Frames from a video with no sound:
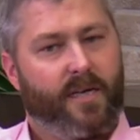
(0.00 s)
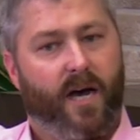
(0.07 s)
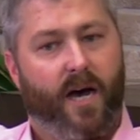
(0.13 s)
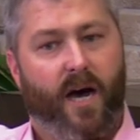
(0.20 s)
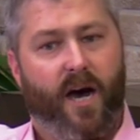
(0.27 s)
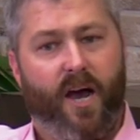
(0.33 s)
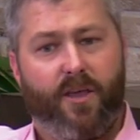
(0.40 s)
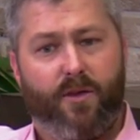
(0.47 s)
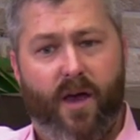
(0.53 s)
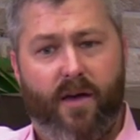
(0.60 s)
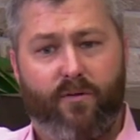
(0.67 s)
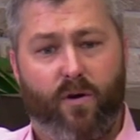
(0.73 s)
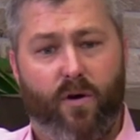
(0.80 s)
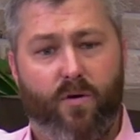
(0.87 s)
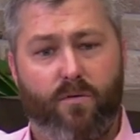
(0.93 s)
Uh, you
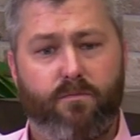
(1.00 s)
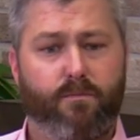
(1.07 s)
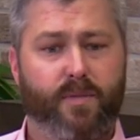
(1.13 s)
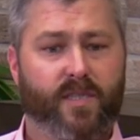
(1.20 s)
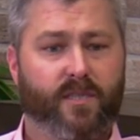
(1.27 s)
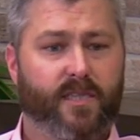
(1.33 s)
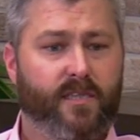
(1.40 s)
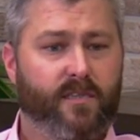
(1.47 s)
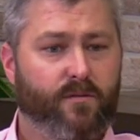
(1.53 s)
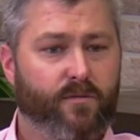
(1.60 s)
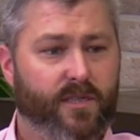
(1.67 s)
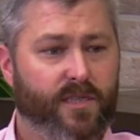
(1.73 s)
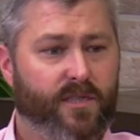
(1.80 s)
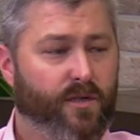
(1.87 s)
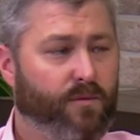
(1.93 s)
have your own building
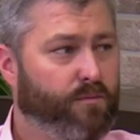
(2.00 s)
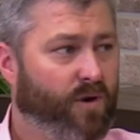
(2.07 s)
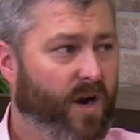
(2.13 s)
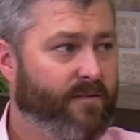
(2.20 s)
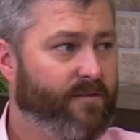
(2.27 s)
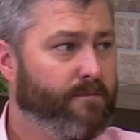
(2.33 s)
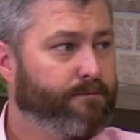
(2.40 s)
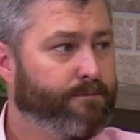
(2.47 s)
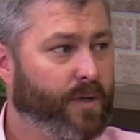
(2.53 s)
with its own private